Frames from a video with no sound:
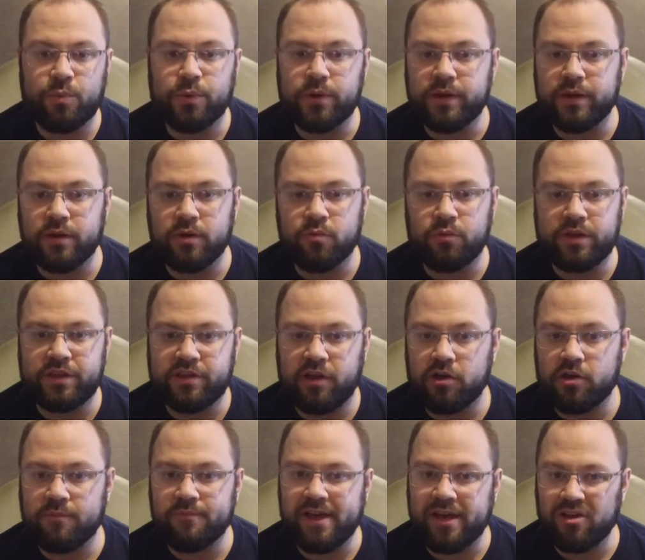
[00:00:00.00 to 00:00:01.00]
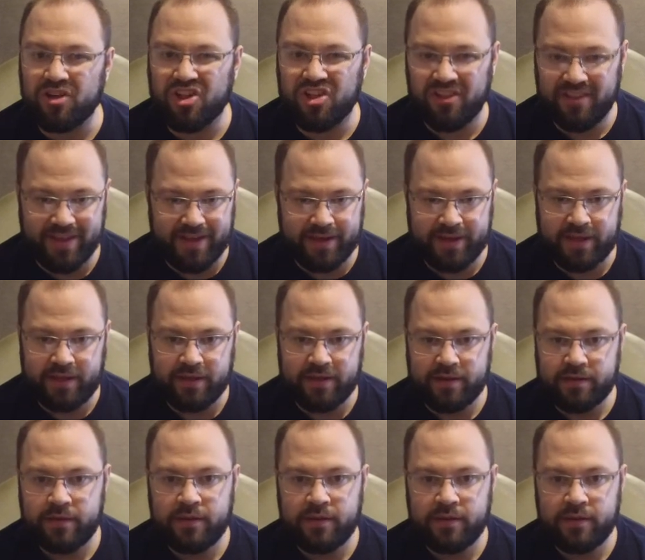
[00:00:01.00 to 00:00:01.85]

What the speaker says: where we talk about cleaning it.